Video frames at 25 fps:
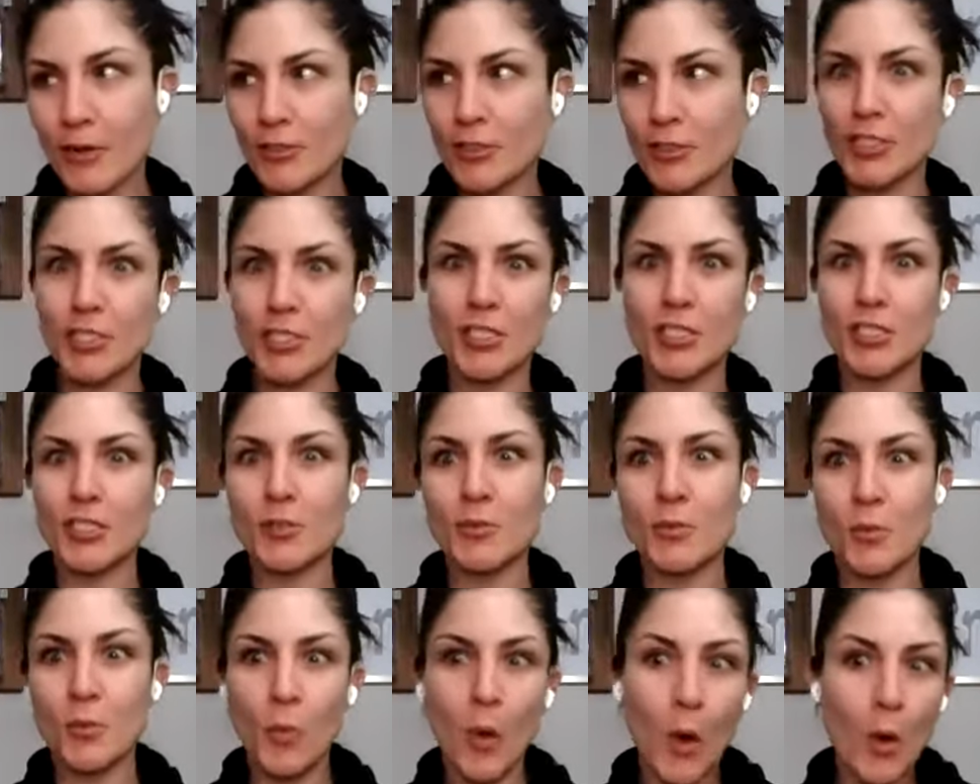or she
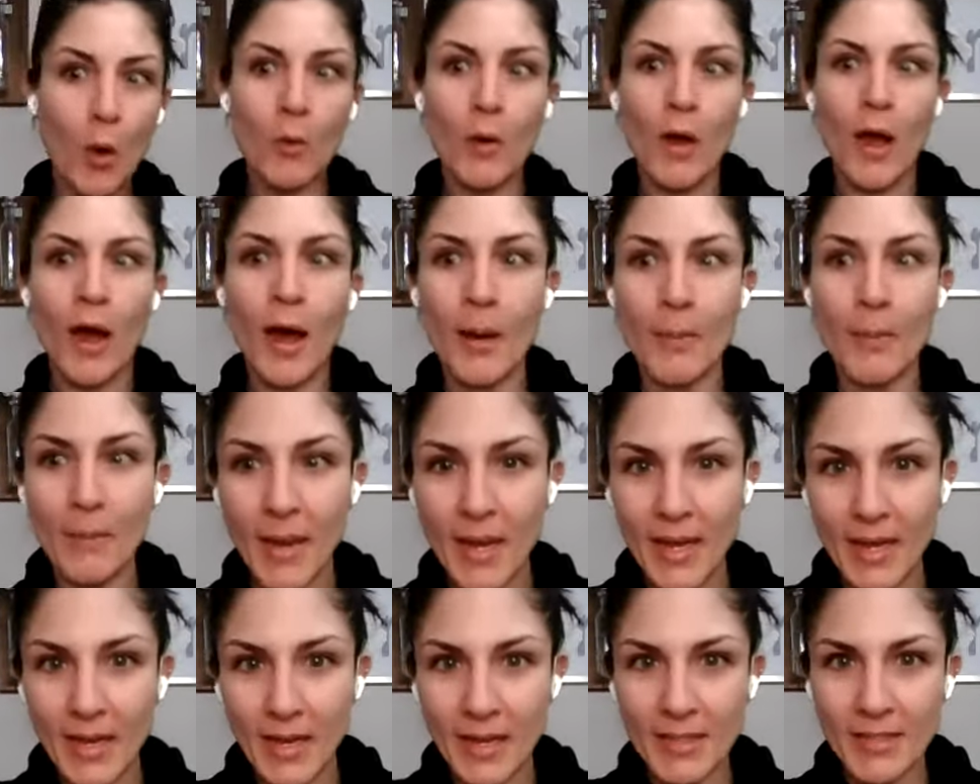just woke up
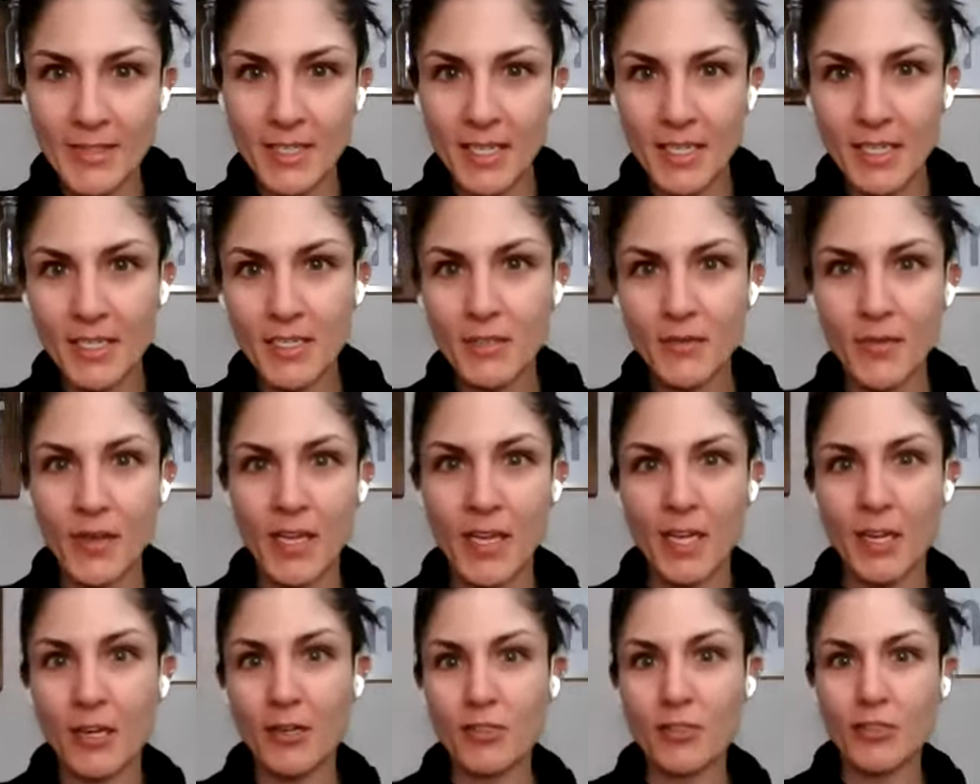making six
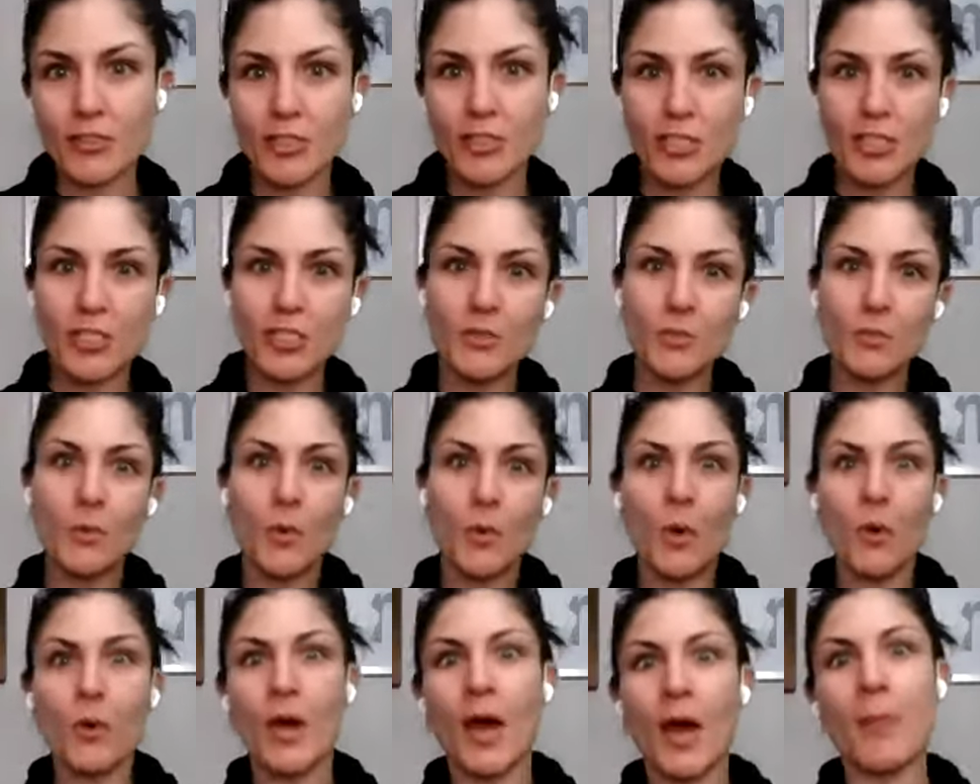figures, or she just
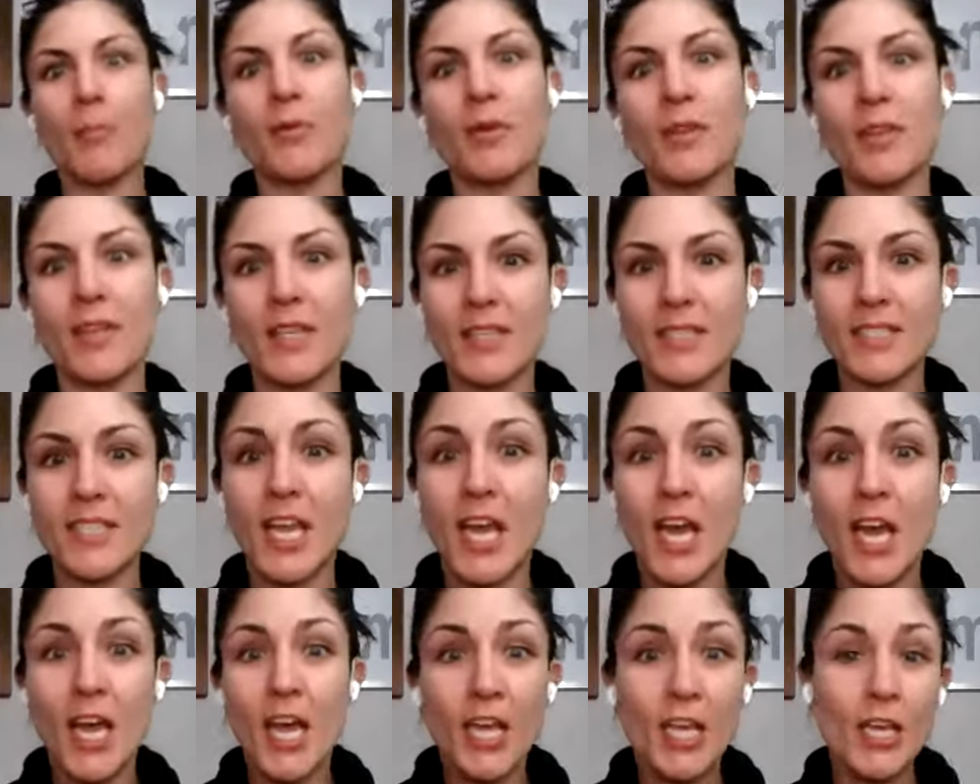woke up with this
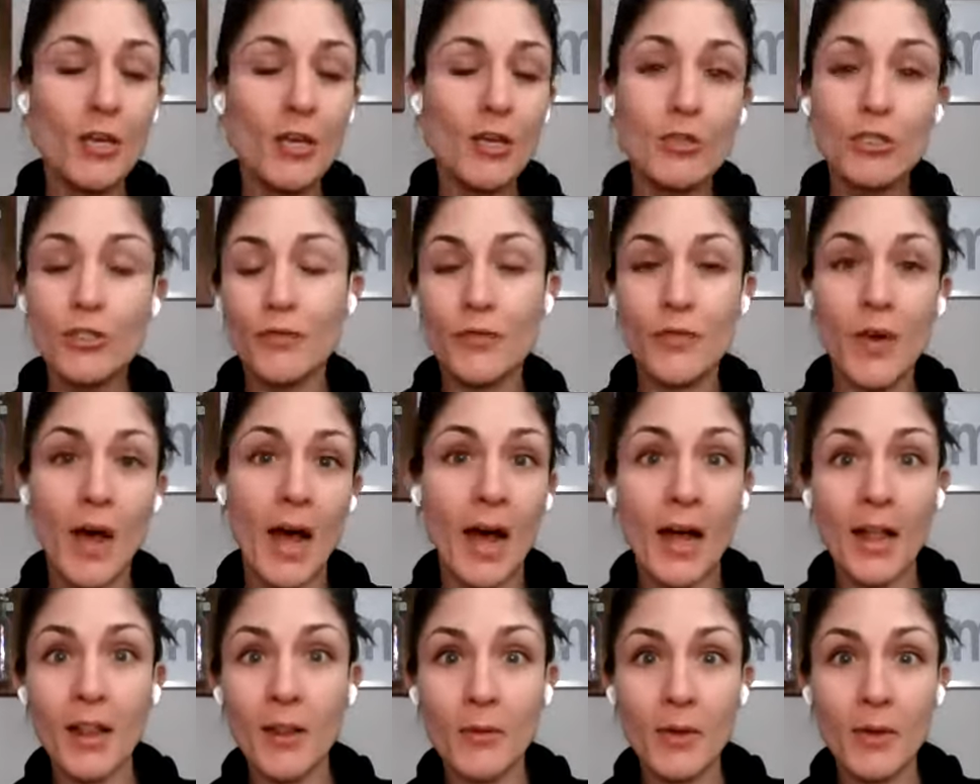huge
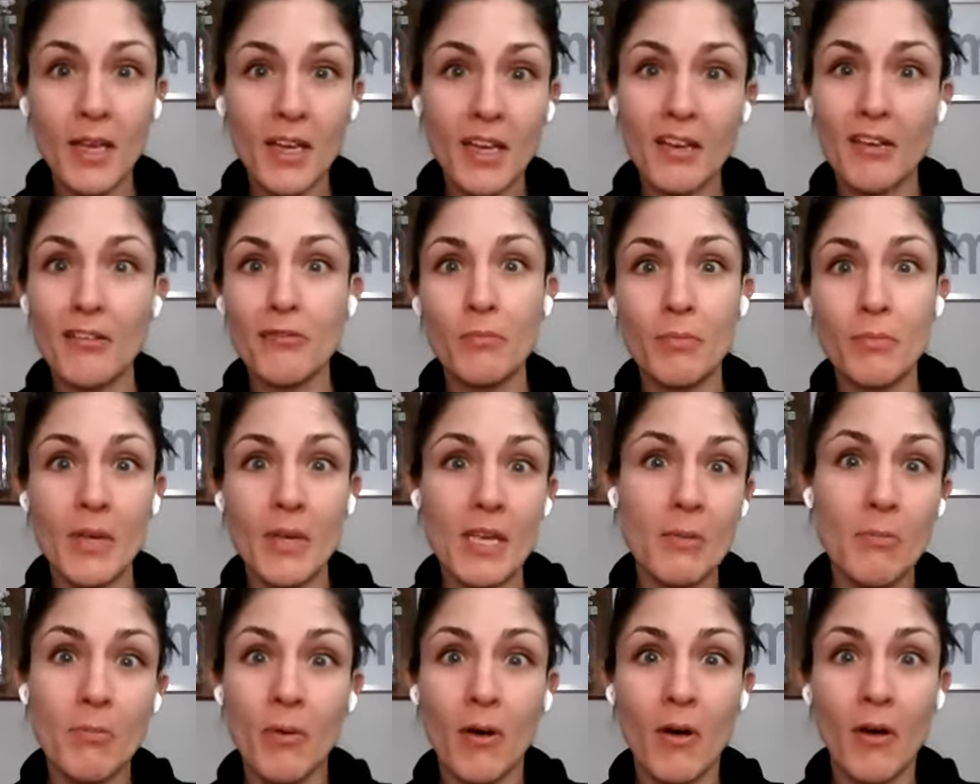following of
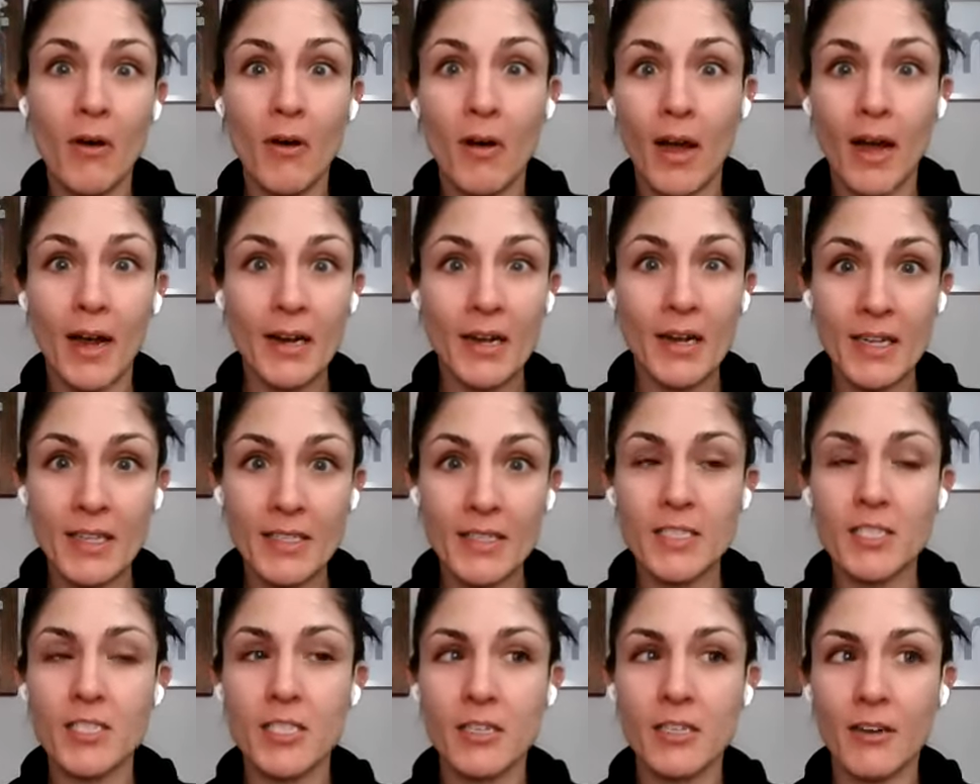people on
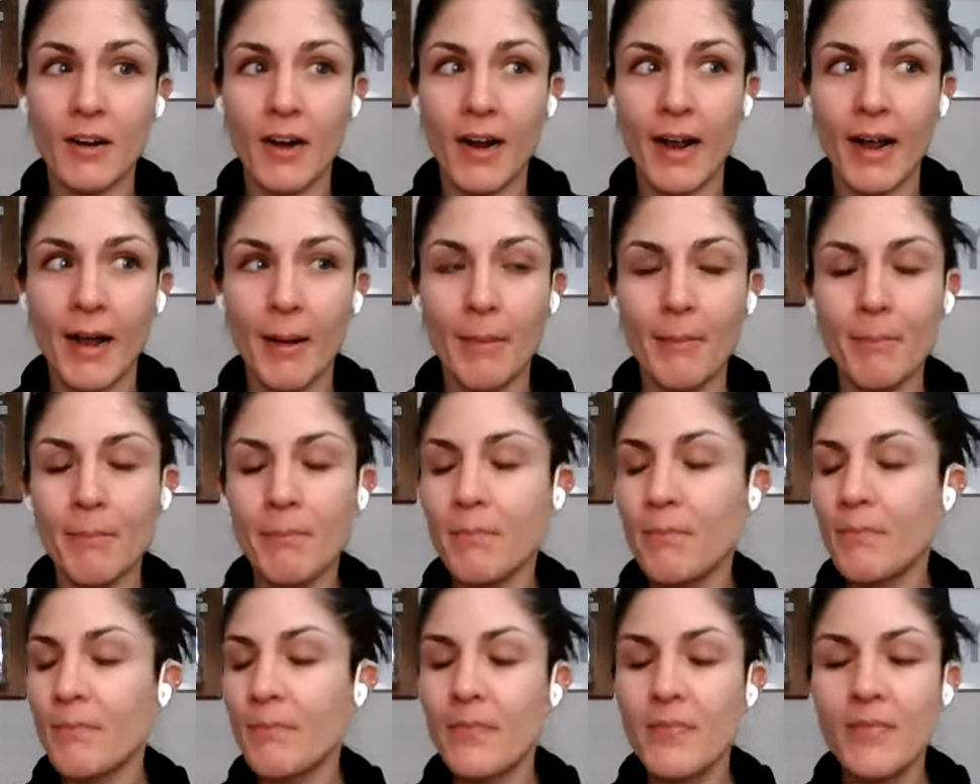Instagram.
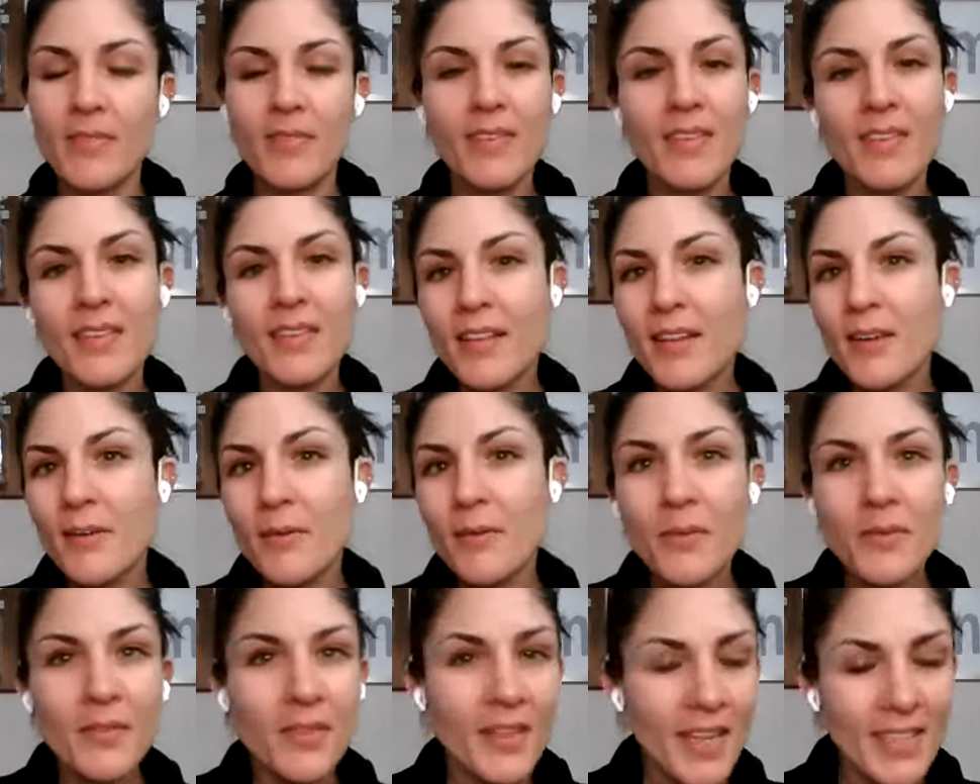
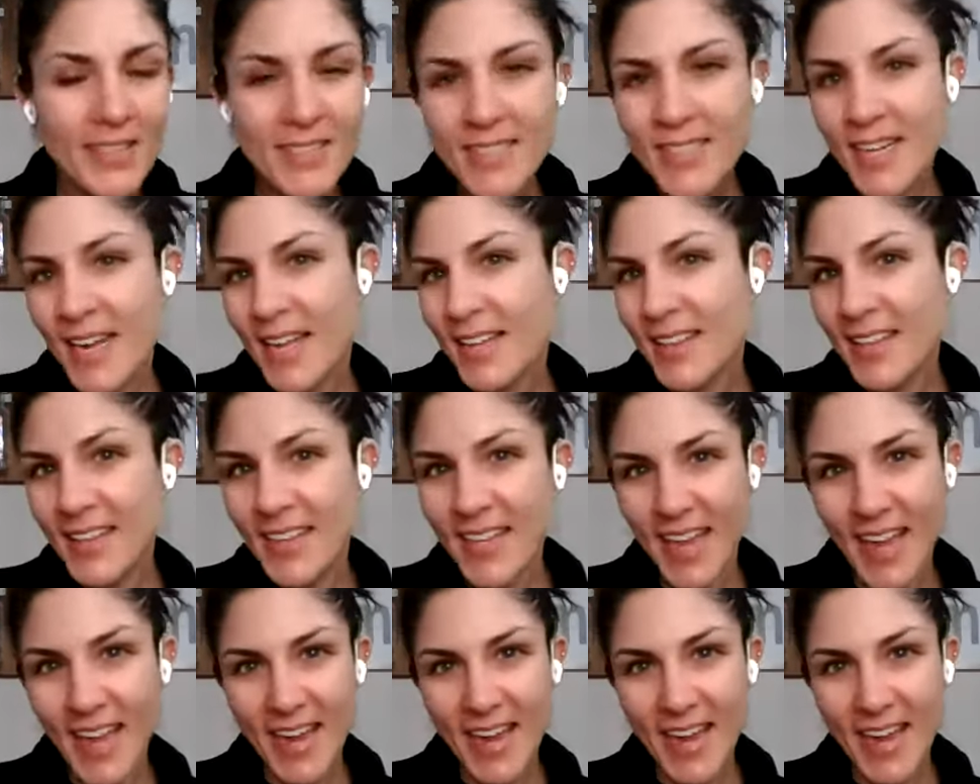That's not the